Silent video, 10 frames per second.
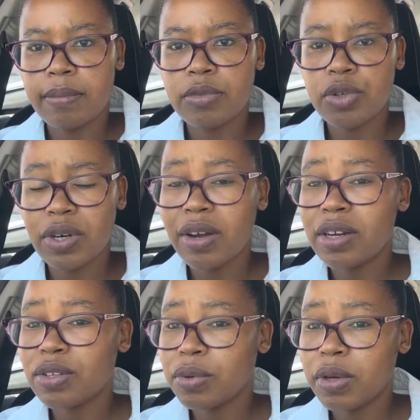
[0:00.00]
so now
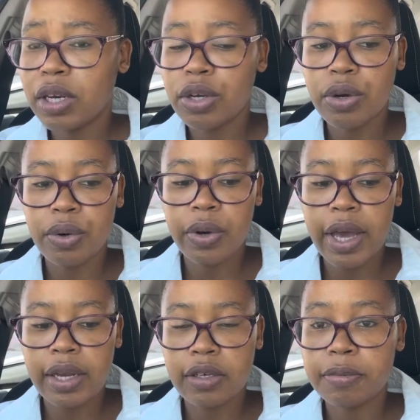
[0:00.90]
let's quickly go
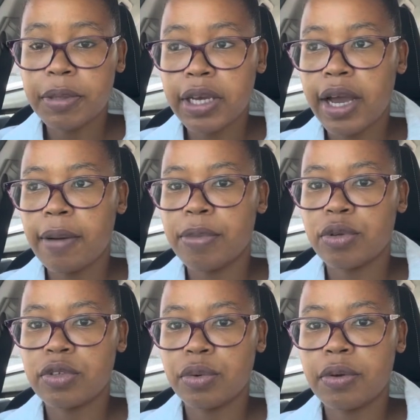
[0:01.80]
and pick up
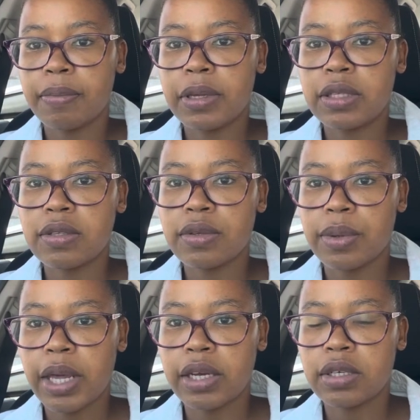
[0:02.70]
those equipments so
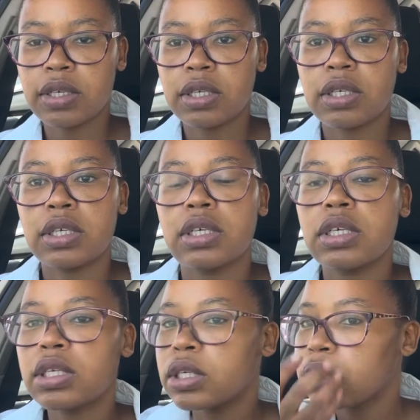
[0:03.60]
that
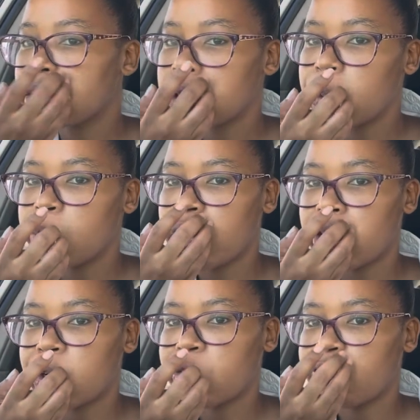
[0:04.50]
we
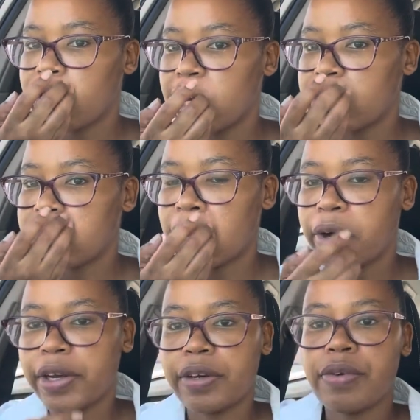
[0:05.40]
are good for later on,